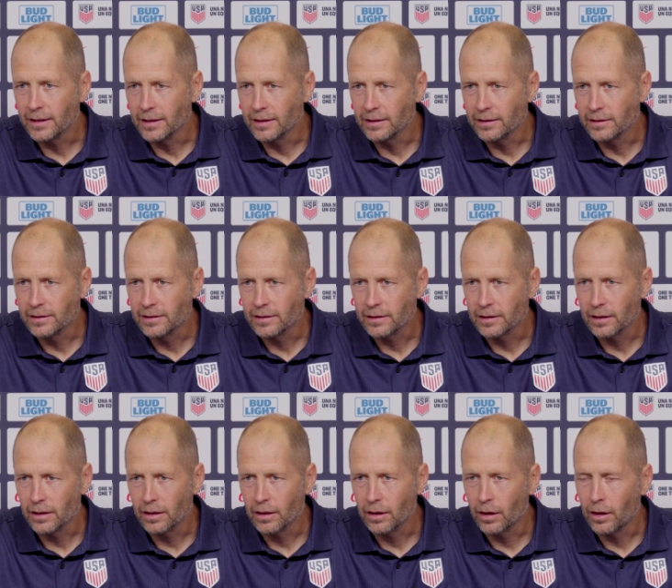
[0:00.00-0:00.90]
is
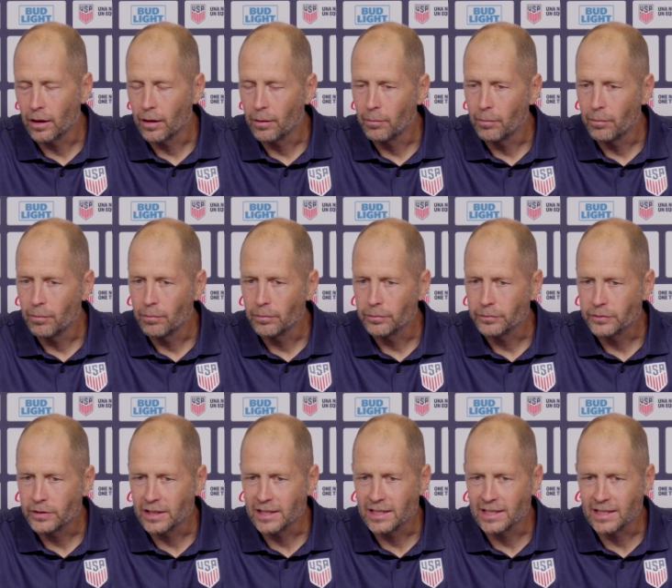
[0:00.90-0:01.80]
um,
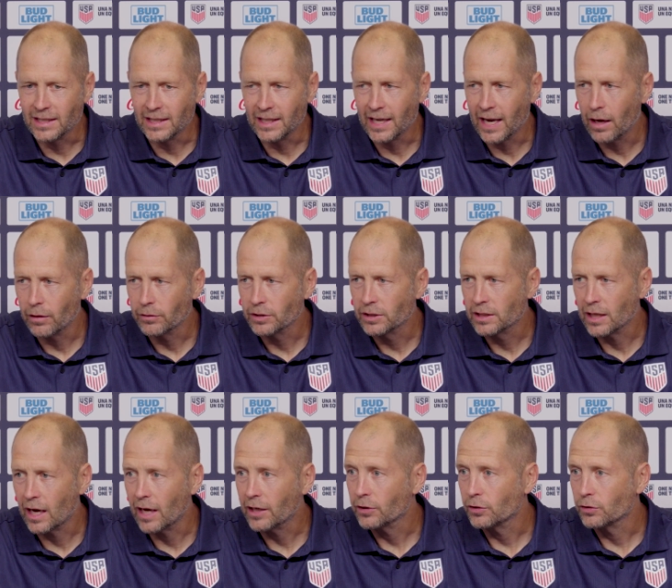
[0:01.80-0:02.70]
to see how
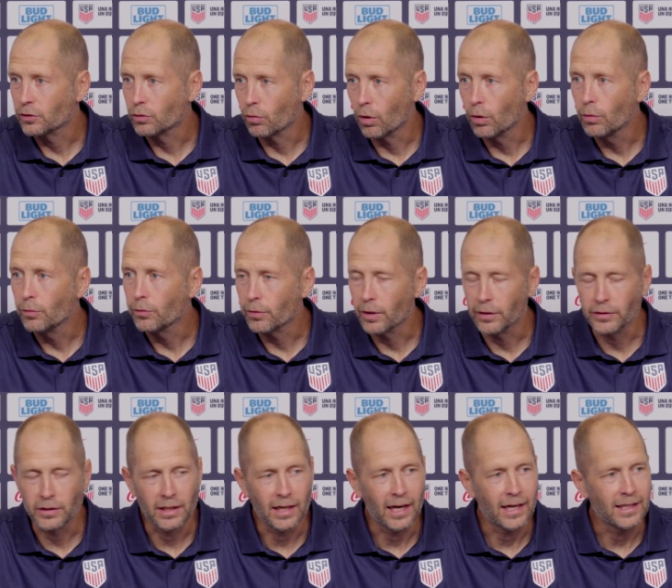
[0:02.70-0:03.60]
soccer's grown
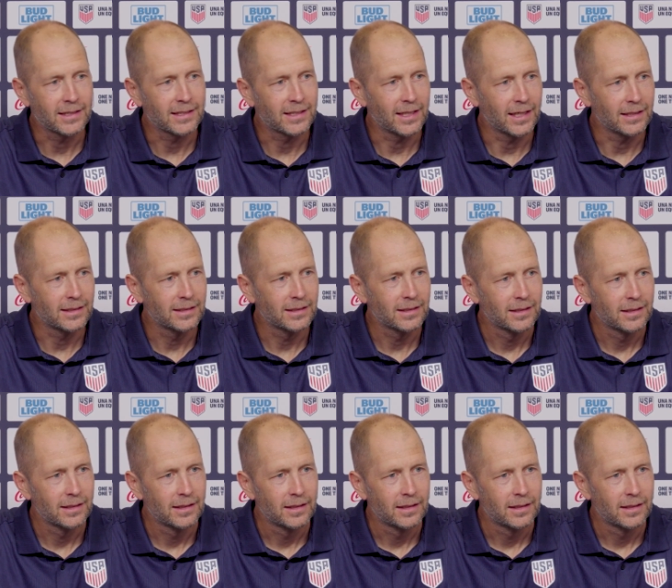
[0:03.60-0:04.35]
throughout the United States,